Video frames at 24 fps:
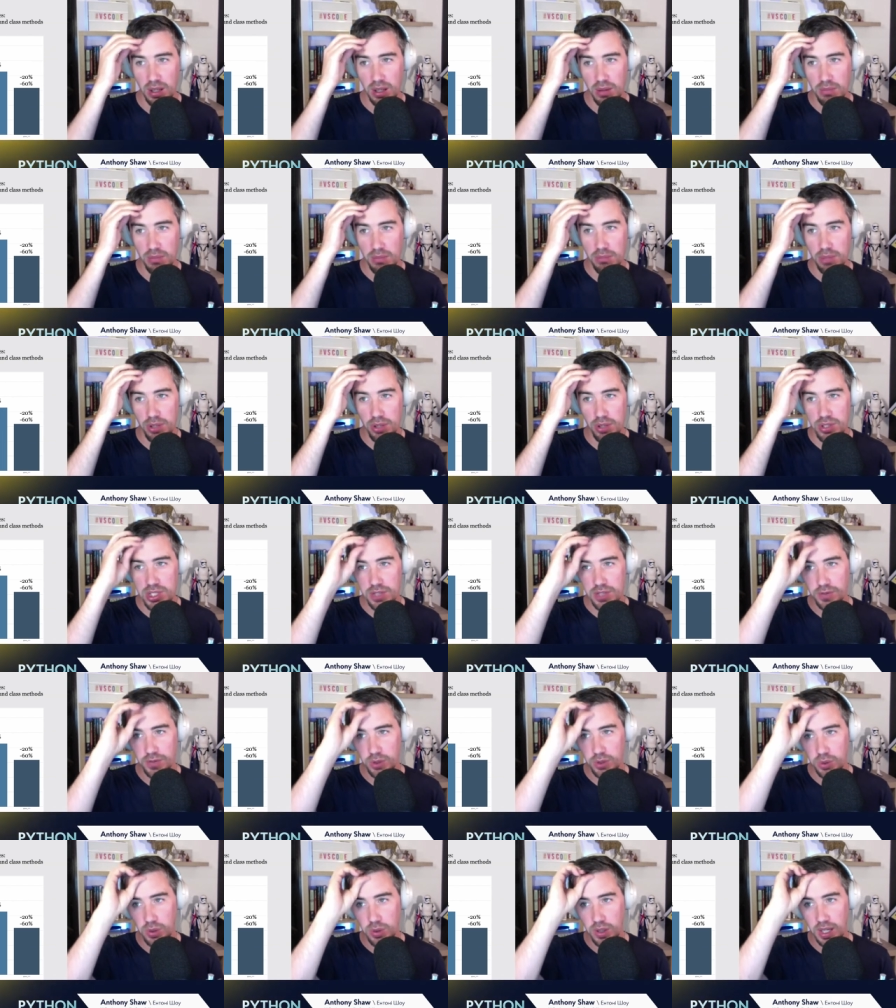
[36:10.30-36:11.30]
most of
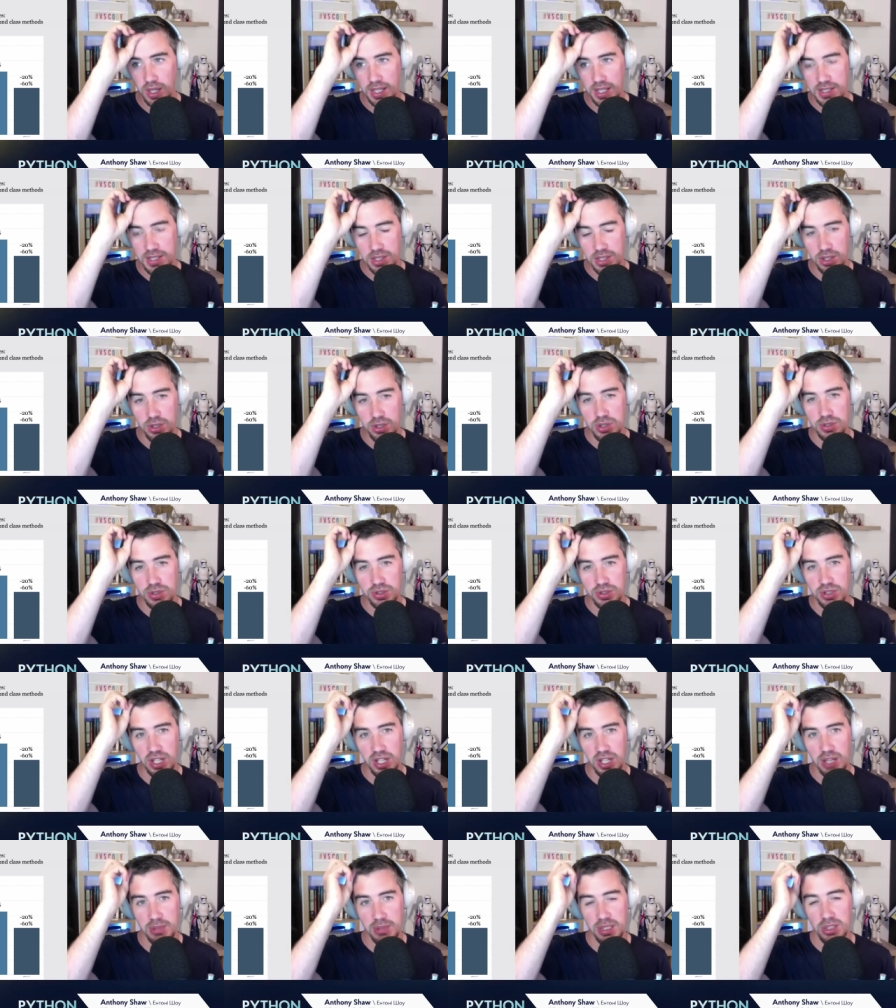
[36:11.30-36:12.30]
your execution
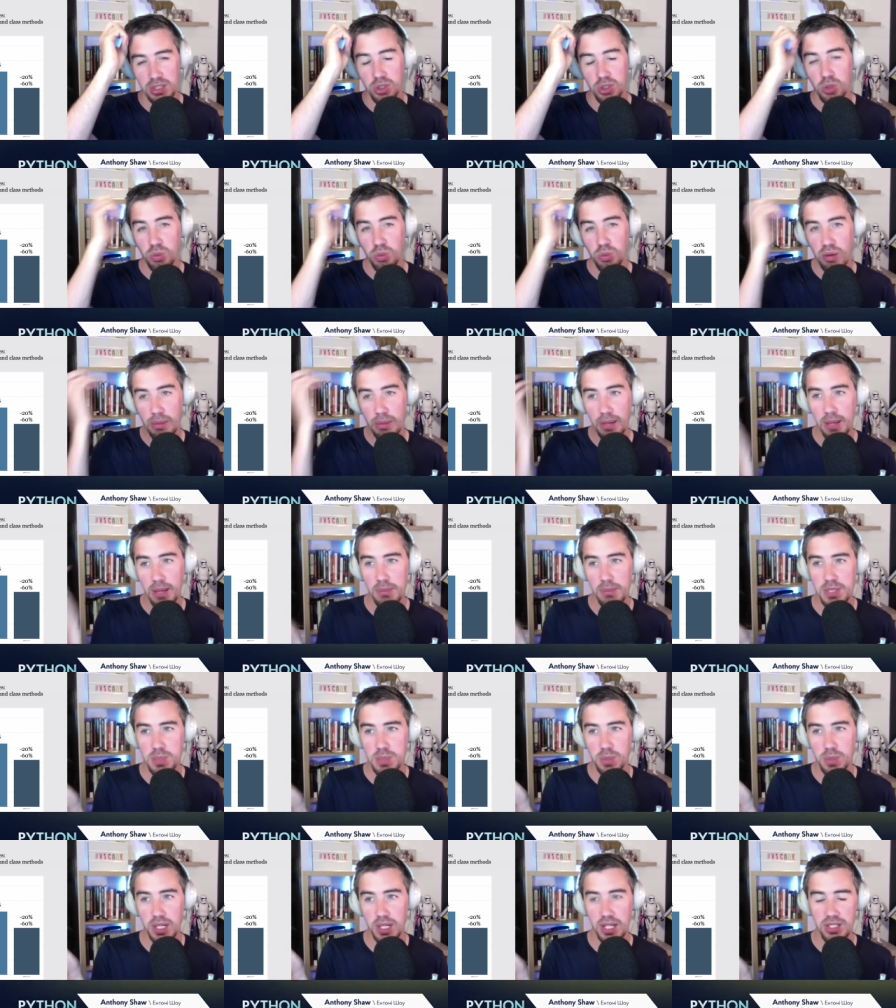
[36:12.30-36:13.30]
time in your web apps
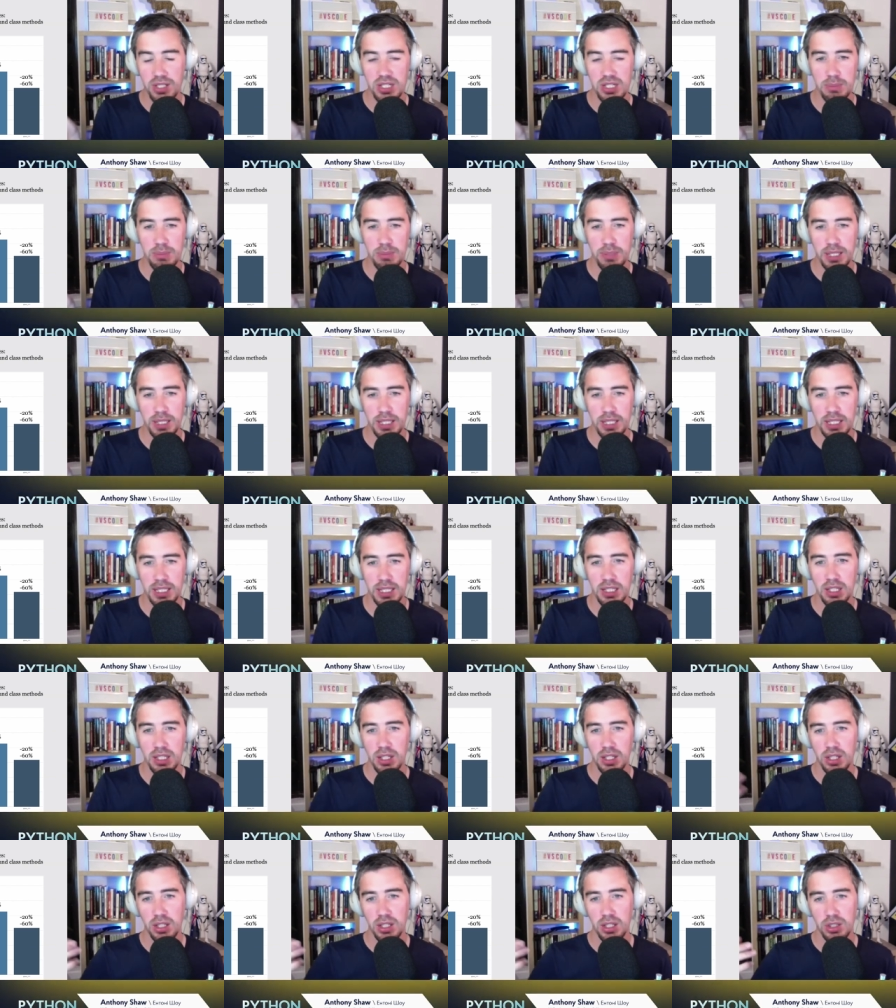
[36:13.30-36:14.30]
will actually be
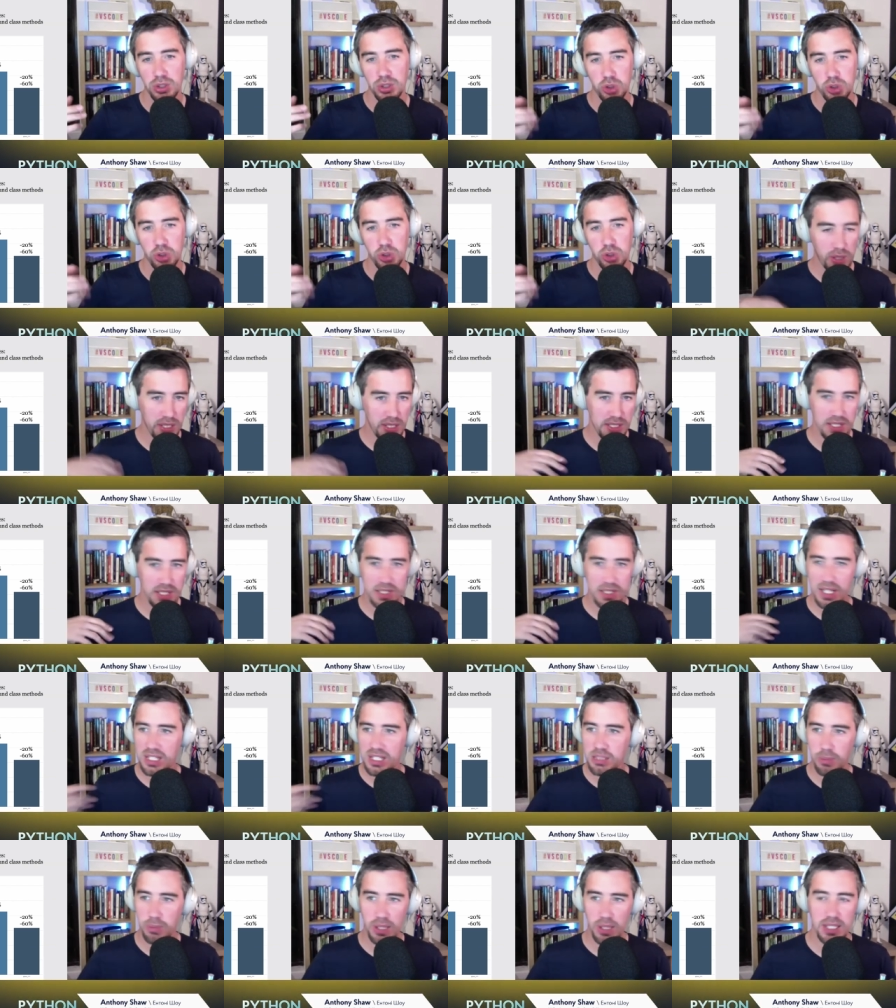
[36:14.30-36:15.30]
talking to
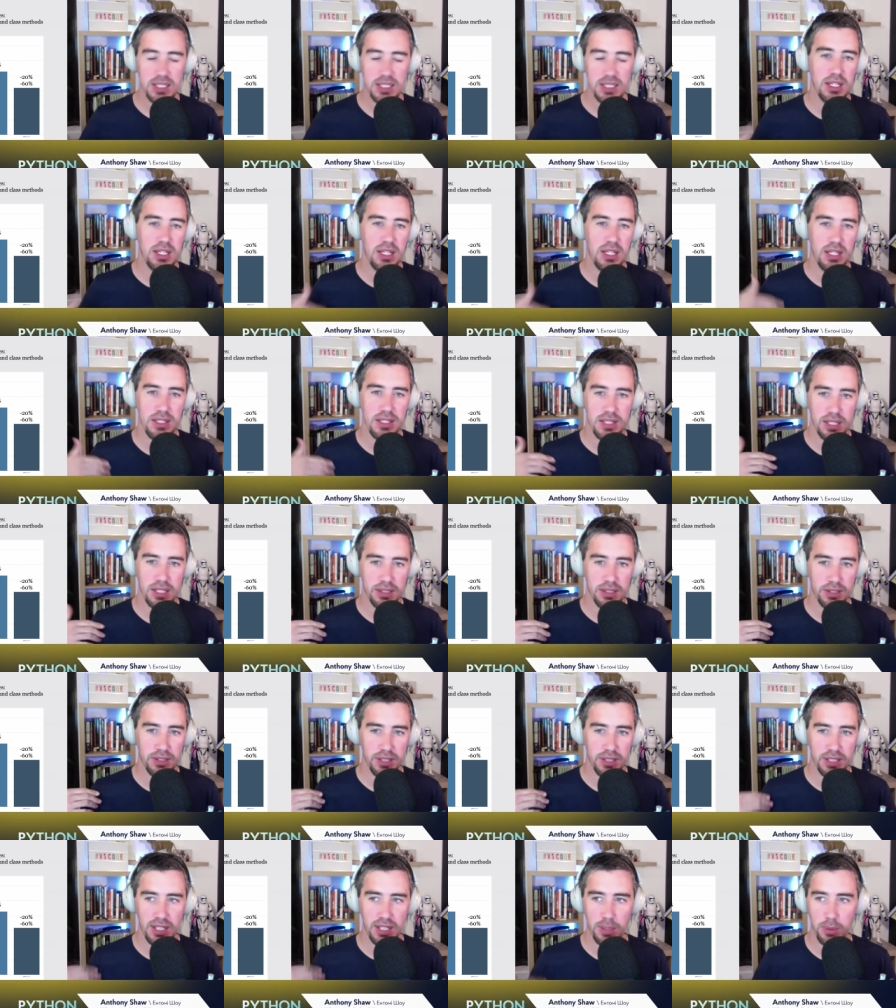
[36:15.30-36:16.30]
databases and the
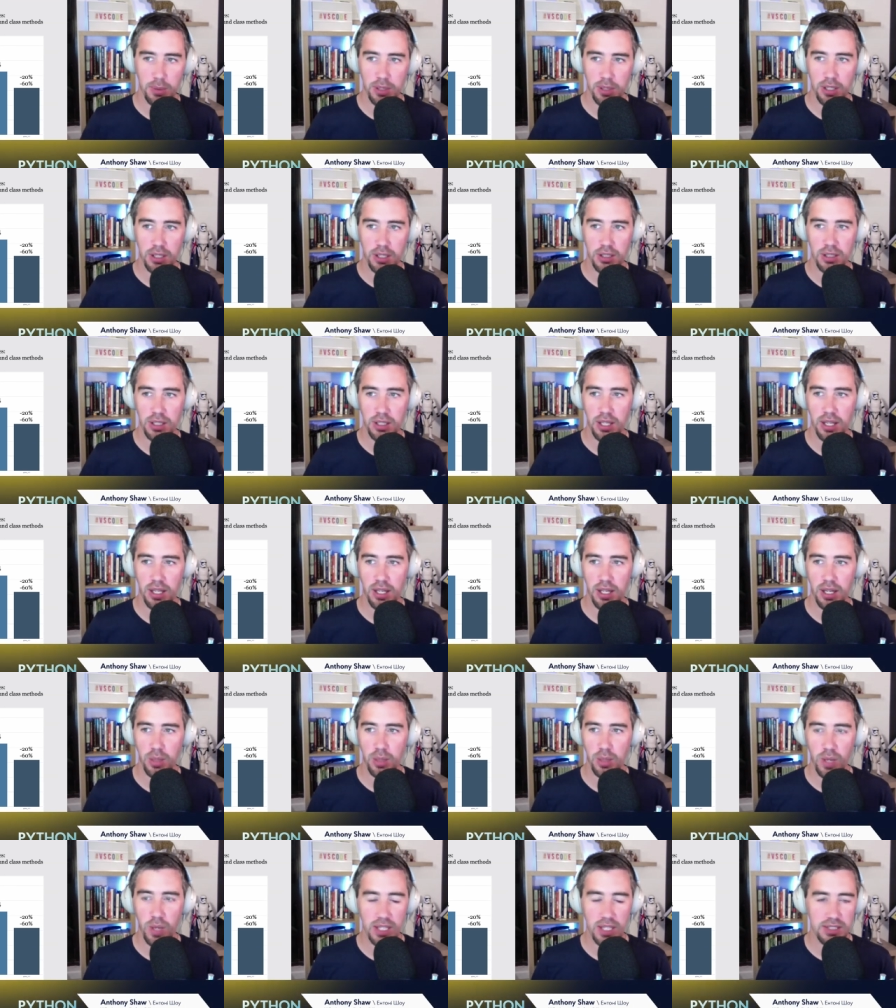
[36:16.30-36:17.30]
network uh,
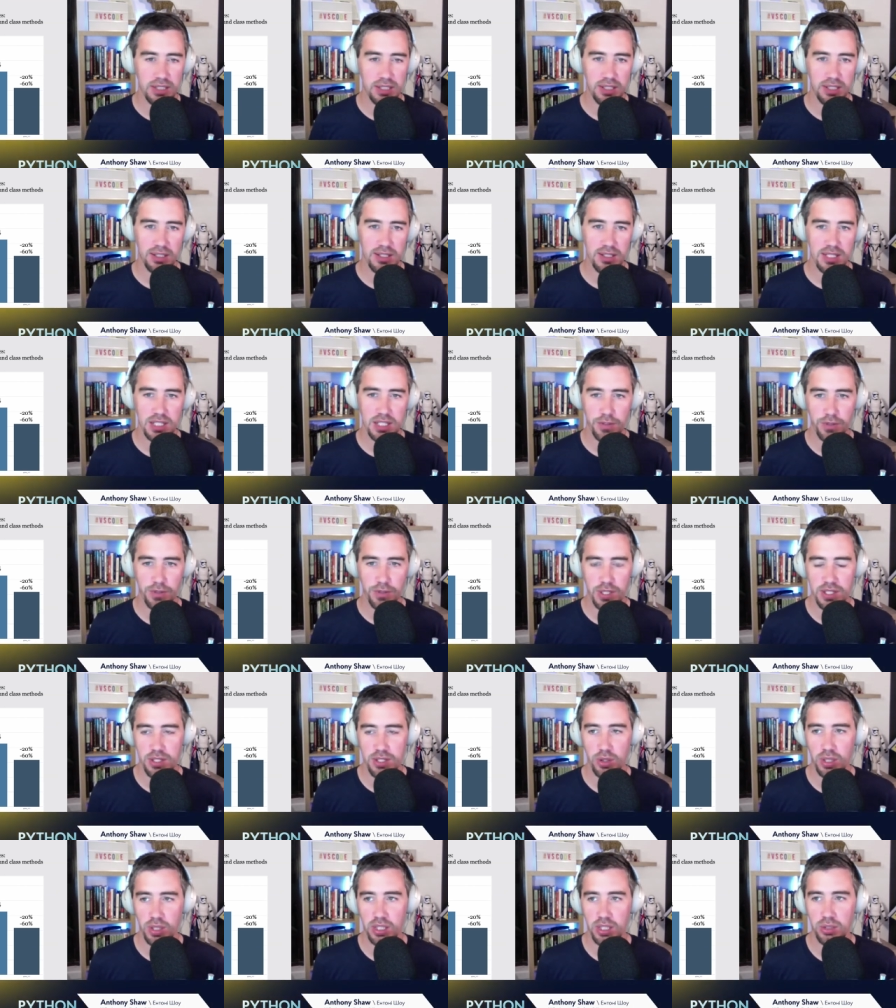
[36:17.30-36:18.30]
and stuff that's
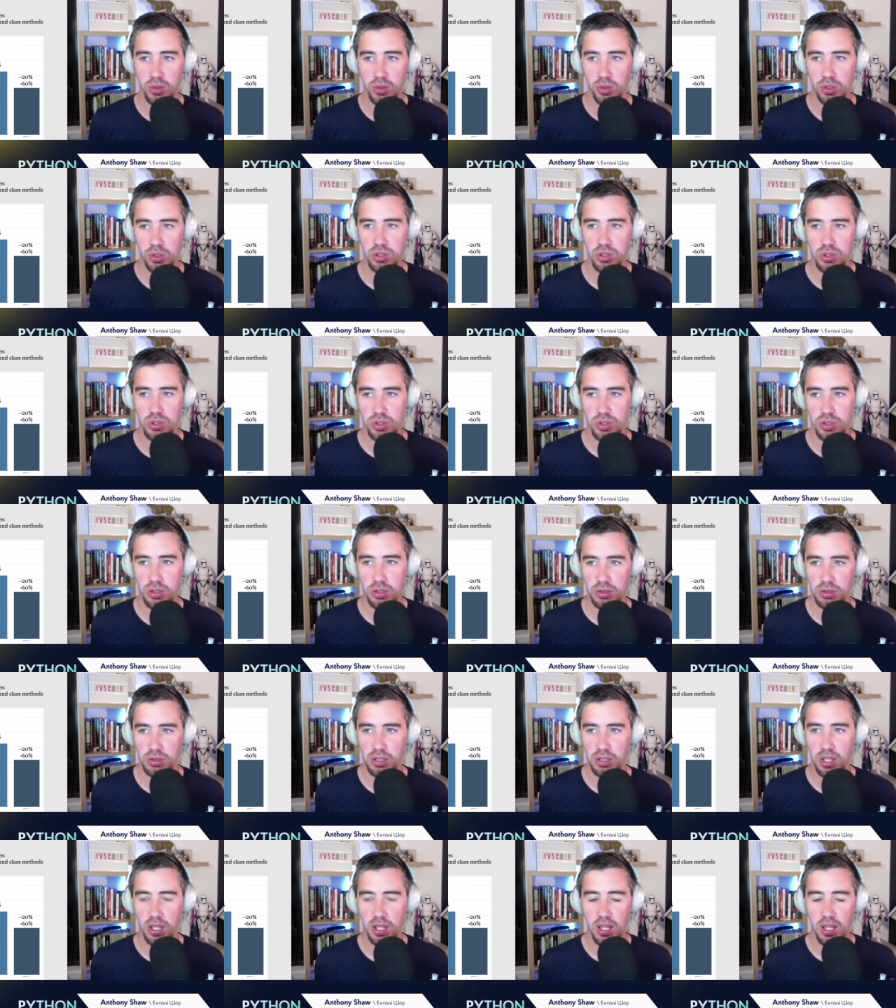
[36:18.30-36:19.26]
not in your control.